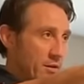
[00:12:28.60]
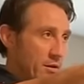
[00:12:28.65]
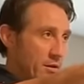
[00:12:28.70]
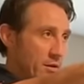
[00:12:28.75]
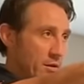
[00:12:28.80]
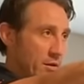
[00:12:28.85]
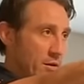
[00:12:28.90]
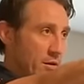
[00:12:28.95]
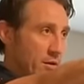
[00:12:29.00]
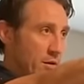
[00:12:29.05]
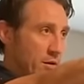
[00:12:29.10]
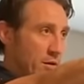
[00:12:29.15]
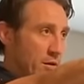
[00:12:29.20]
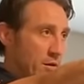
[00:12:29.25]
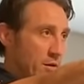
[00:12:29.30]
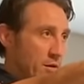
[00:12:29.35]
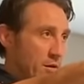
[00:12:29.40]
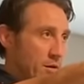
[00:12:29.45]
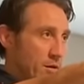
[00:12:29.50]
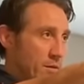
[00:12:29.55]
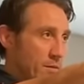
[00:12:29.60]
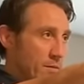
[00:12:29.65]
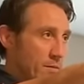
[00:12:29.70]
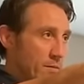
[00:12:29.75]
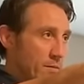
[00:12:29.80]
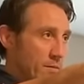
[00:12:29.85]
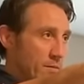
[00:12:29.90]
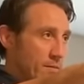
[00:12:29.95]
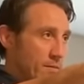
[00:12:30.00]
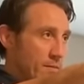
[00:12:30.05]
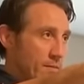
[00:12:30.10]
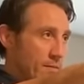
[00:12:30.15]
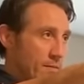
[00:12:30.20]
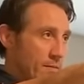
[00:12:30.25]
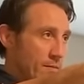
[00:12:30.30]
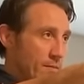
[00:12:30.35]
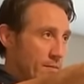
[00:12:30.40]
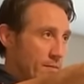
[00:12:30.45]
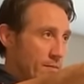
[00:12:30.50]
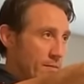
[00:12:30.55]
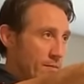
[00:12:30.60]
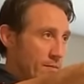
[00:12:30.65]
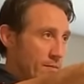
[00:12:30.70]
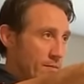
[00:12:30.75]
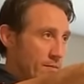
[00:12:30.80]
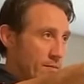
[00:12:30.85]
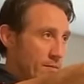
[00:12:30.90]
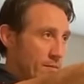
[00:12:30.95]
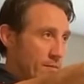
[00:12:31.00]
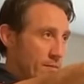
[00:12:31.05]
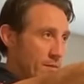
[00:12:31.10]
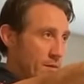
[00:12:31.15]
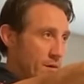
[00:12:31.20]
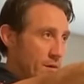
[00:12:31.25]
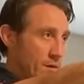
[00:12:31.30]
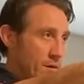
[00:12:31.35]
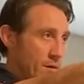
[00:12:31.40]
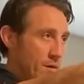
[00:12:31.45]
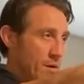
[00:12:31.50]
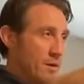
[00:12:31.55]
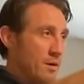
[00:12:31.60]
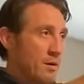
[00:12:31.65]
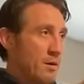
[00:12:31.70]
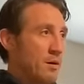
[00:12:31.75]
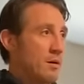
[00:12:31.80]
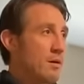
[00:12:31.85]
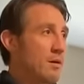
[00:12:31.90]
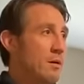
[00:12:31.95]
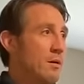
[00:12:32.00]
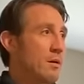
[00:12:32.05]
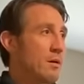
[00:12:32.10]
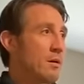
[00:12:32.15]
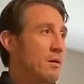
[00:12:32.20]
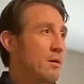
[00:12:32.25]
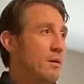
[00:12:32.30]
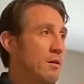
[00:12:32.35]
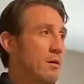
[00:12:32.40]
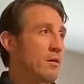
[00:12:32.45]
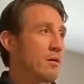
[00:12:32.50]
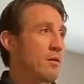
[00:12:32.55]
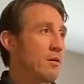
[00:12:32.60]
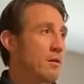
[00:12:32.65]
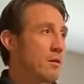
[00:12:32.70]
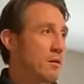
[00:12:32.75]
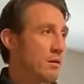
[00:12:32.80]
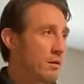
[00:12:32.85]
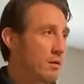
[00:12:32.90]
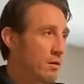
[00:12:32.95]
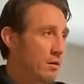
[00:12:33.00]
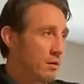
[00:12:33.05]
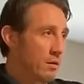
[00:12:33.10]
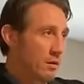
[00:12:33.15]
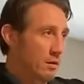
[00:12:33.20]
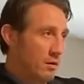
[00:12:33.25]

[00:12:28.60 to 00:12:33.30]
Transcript: Nothing is said.